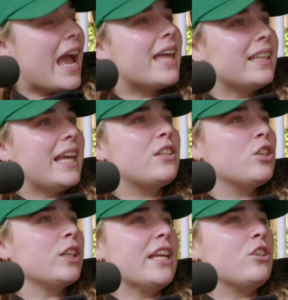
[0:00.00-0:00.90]
And like to
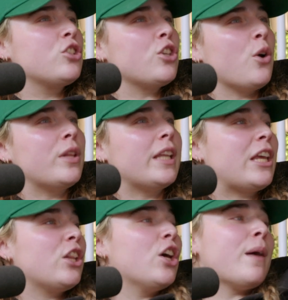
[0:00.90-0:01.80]
like show that
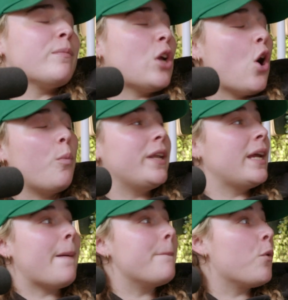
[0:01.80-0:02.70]
like look, I'm opening
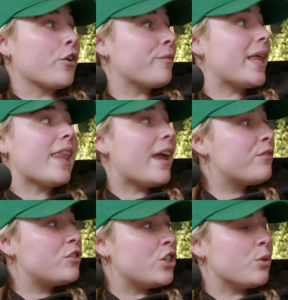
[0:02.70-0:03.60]
up more of my
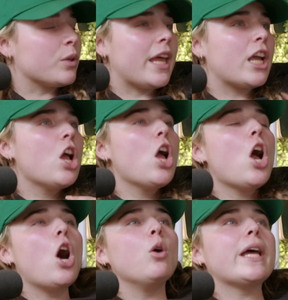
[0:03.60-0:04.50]
life to you or like
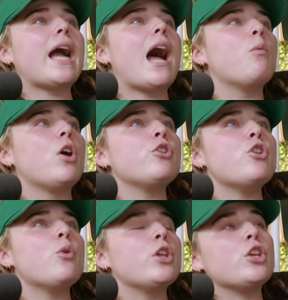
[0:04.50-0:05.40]
oh like I want to
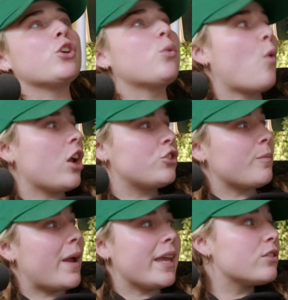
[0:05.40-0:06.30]
know that you're watching
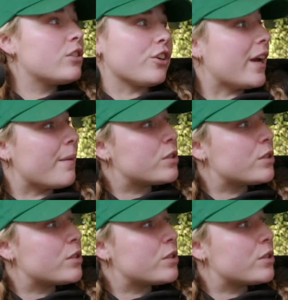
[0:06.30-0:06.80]
my Instagram